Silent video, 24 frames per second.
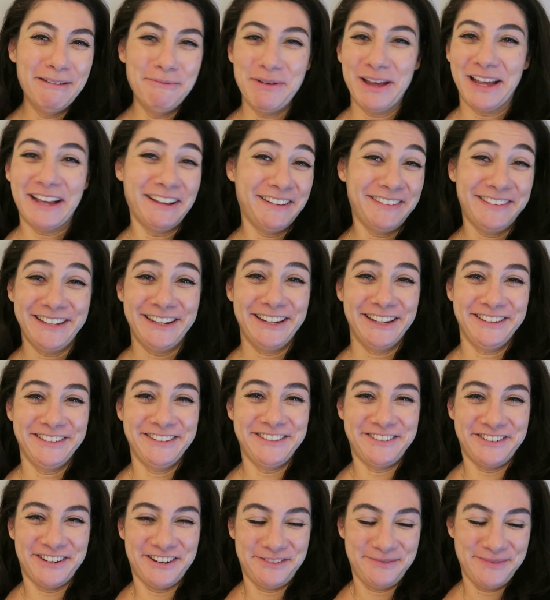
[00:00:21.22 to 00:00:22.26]
because it
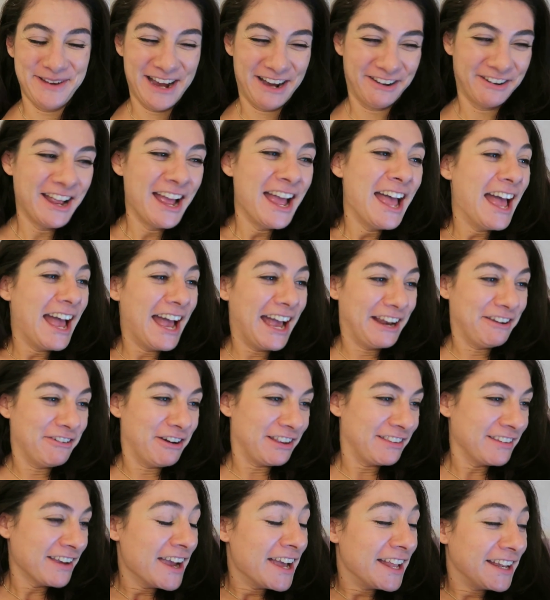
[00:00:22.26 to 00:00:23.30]
doesn't stress me out.
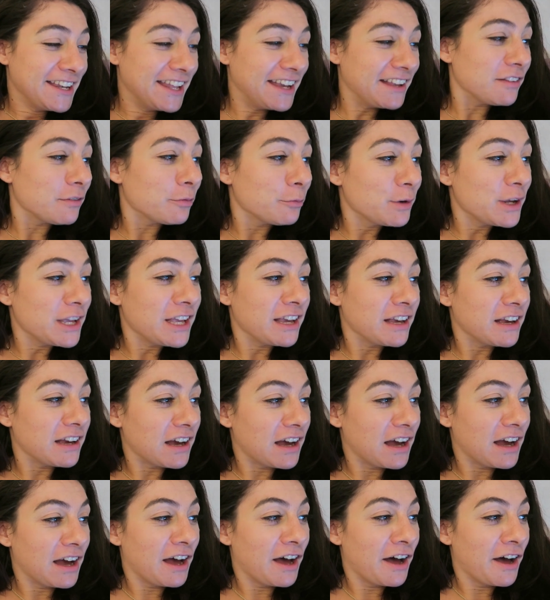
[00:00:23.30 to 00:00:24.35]
Anyways, this
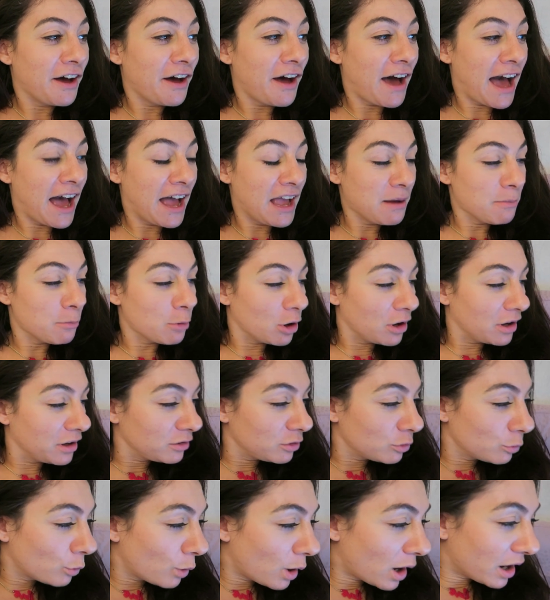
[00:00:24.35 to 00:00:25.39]
week I am
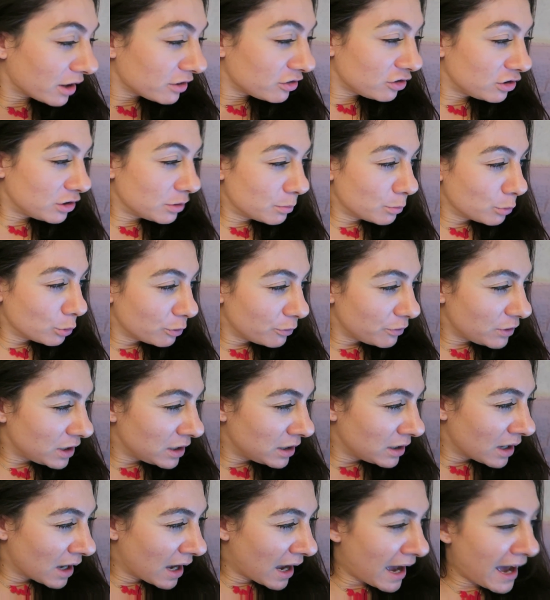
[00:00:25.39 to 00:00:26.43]
going to watch the
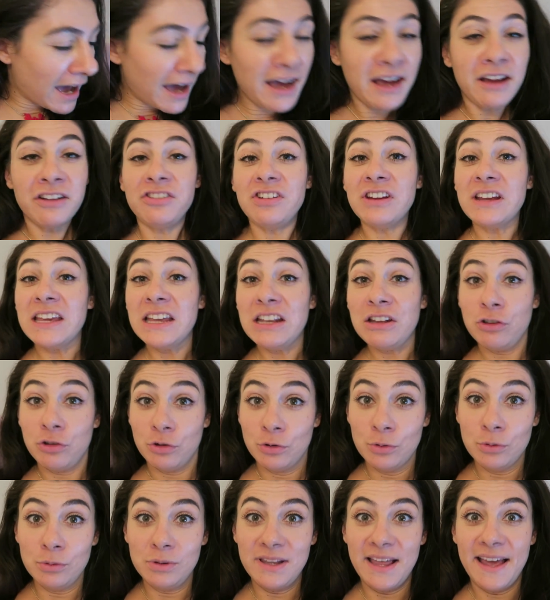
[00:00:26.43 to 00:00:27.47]
movie Aashiqui
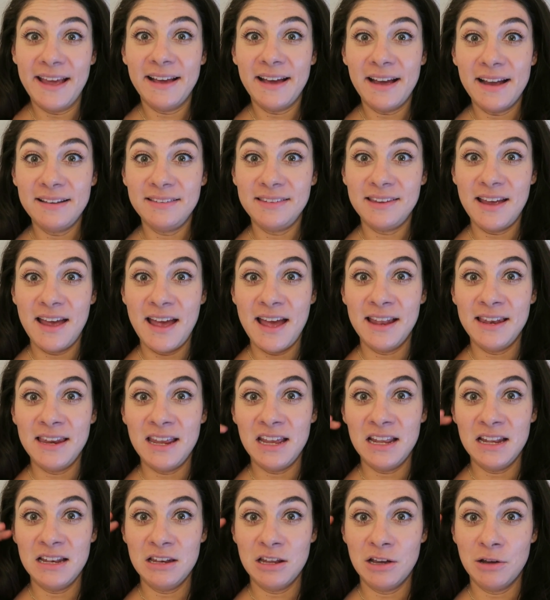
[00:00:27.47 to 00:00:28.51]
2. Like I said
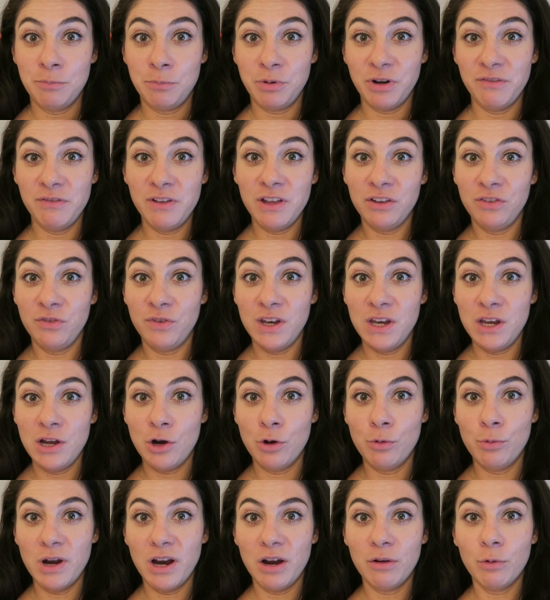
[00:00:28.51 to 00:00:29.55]
in the previous
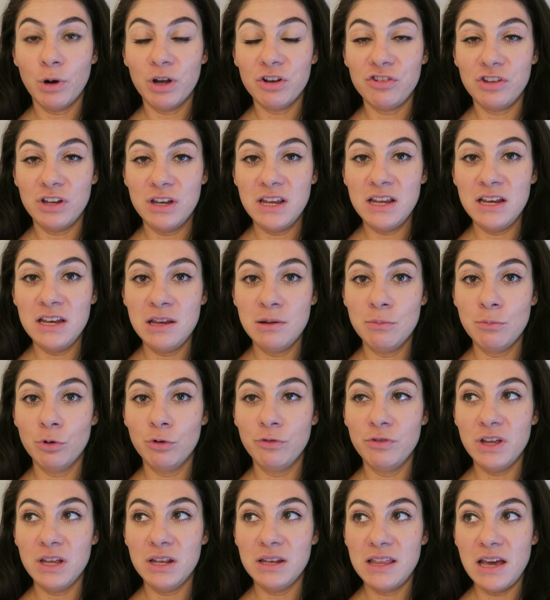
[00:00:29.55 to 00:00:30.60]
video where I watched an Indian
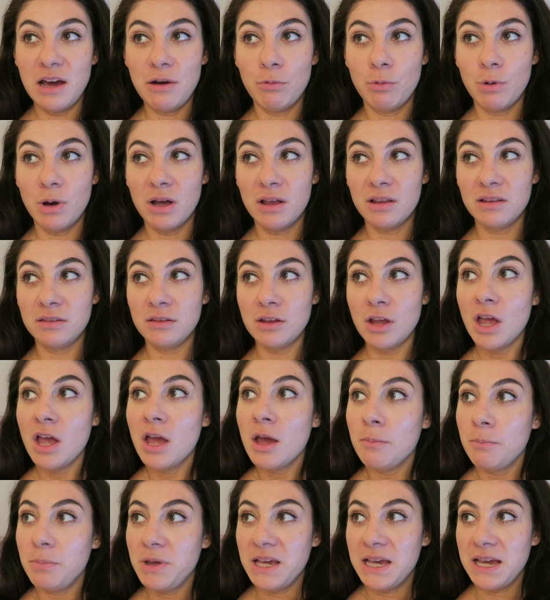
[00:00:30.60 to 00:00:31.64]
movie, that was
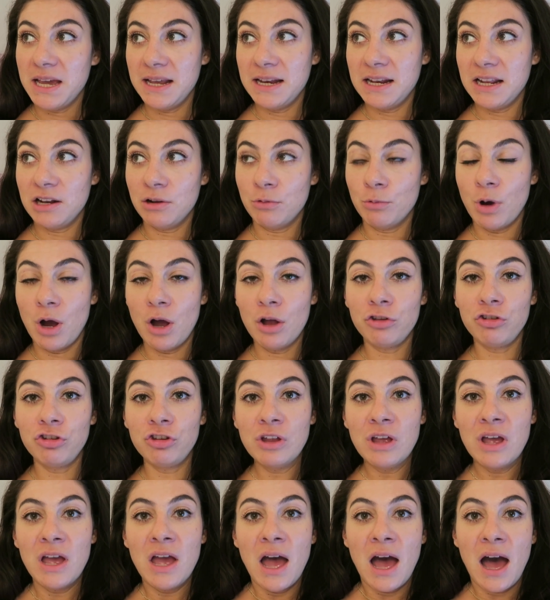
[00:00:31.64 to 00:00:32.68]
PK that I watched.